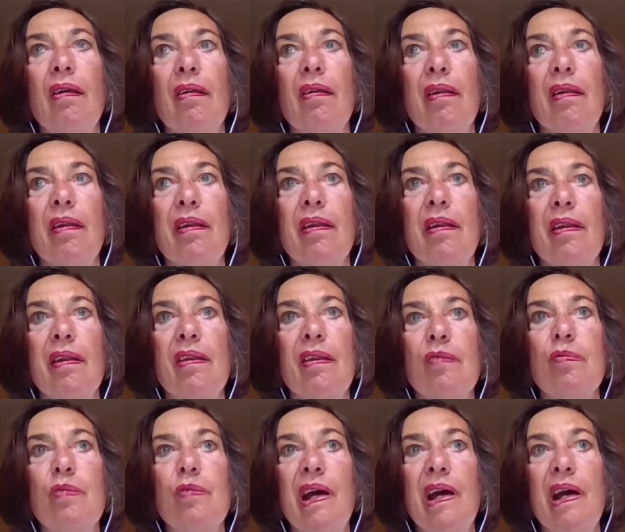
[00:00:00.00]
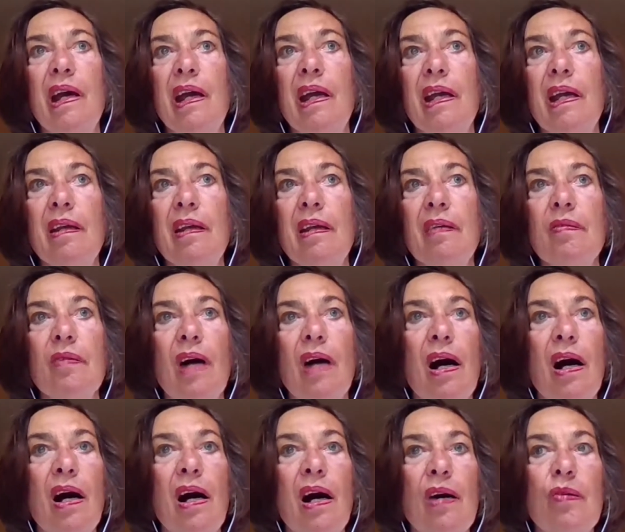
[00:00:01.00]
the way
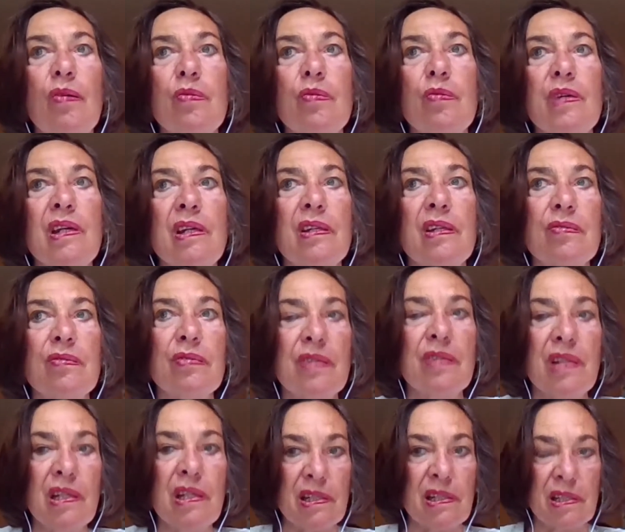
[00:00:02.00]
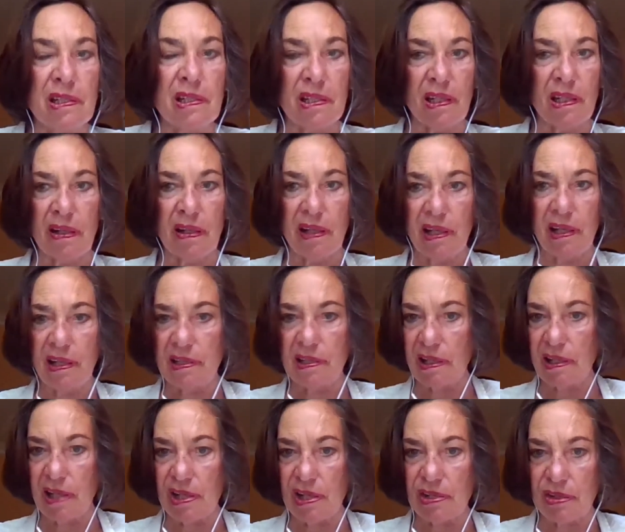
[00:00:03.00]
how we treat the
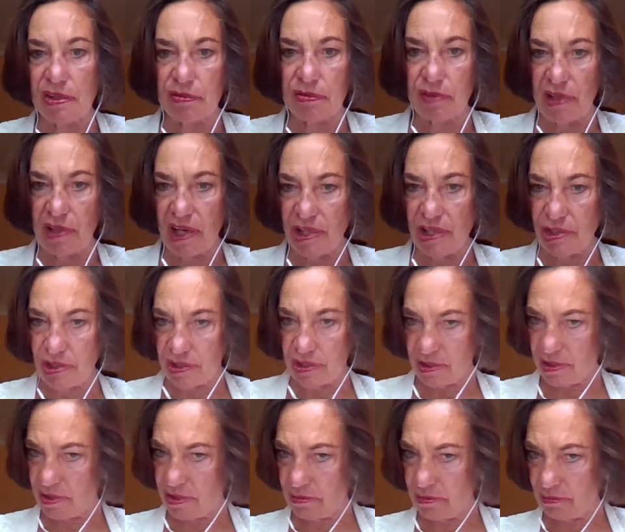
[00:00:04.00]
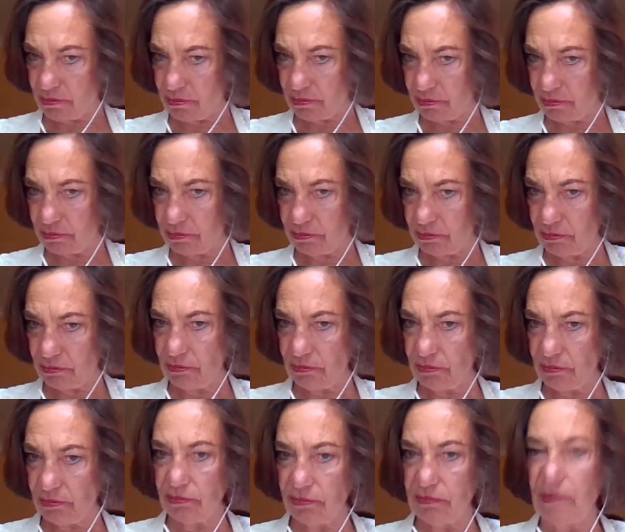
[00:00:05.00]
international relations.
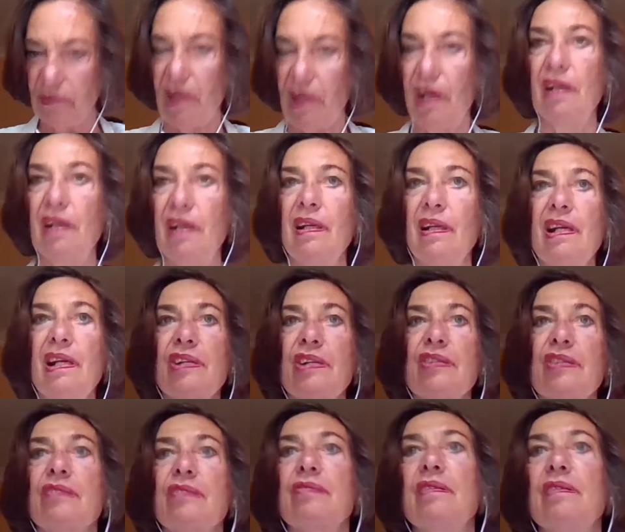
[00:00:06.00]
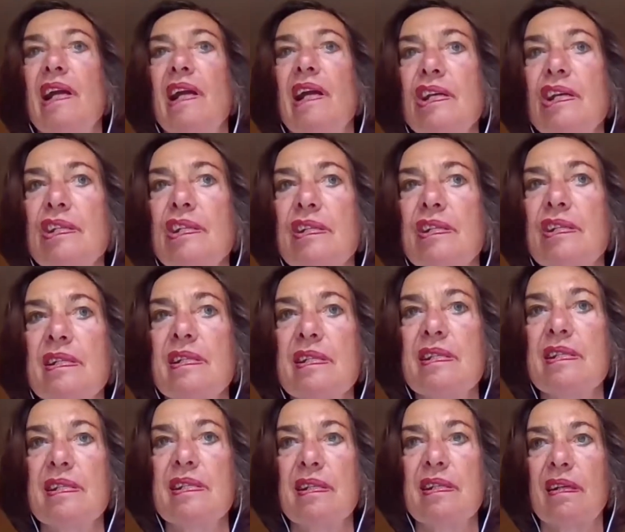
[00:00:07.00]
International relations,
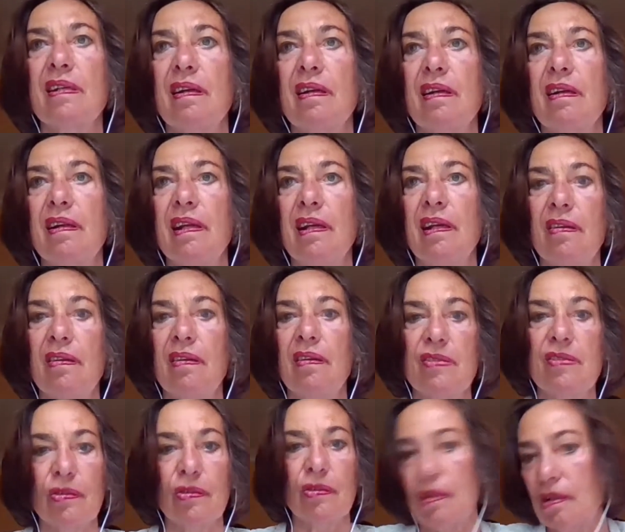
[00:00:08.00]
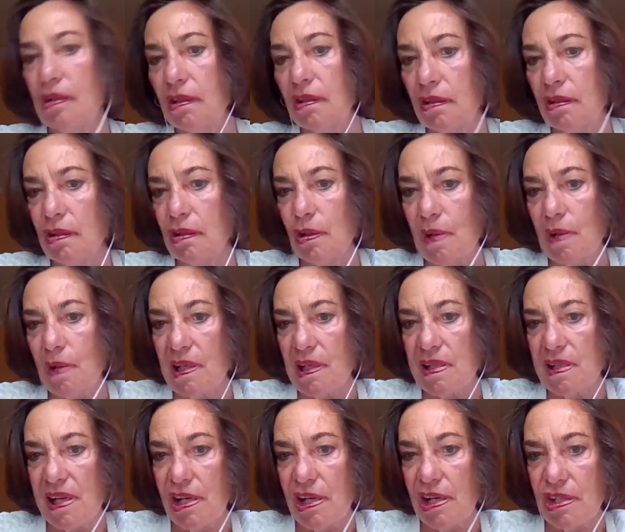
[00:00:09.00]
the so-called
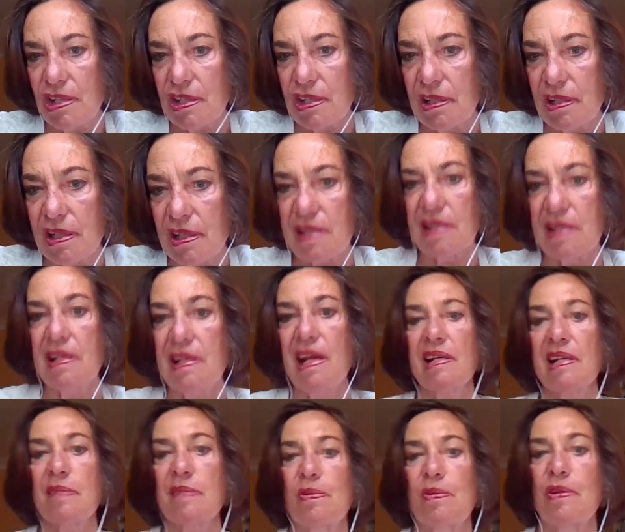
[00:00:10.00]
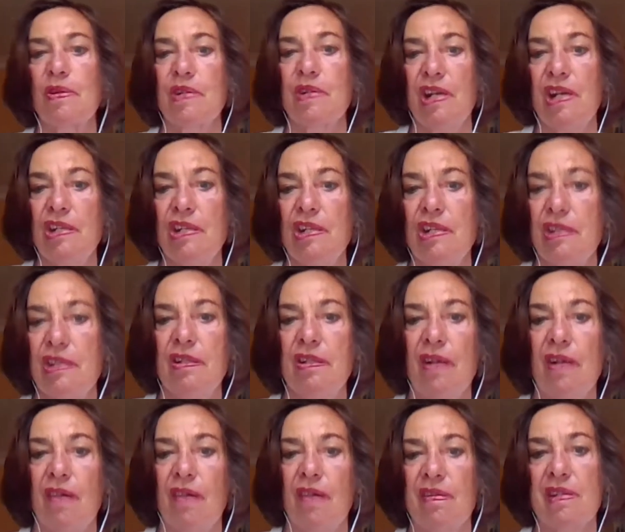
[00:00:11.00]
globalization, is an exploitation
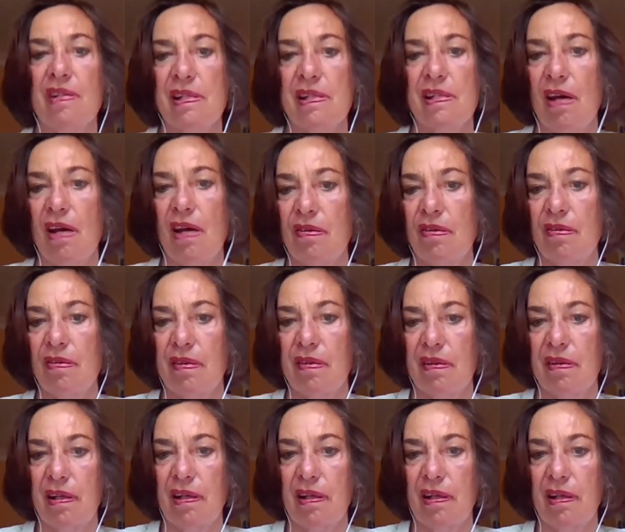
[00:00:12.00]
of the South